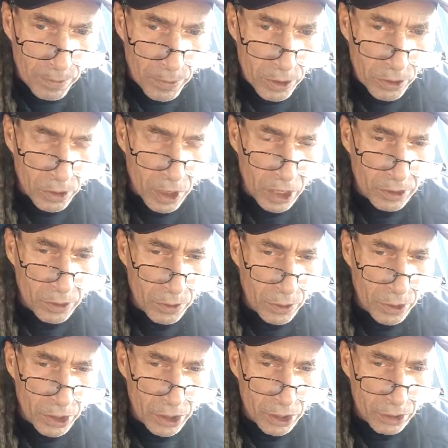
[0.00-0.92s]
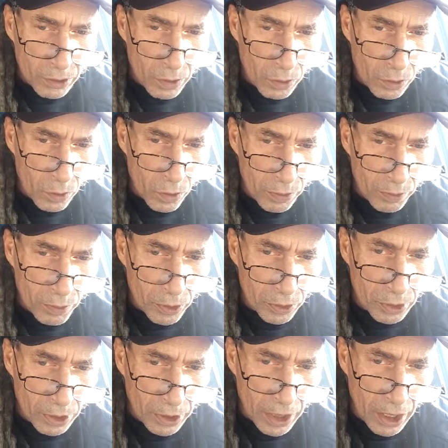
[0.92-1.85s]
There's lots of things that one
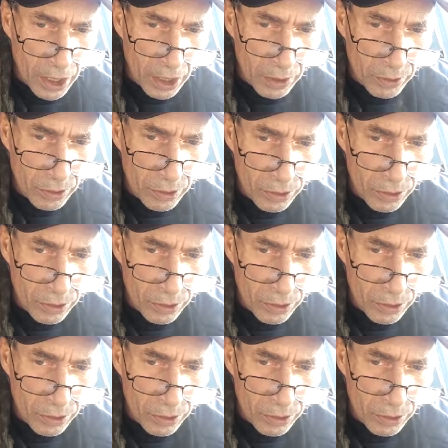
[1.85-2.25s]
person can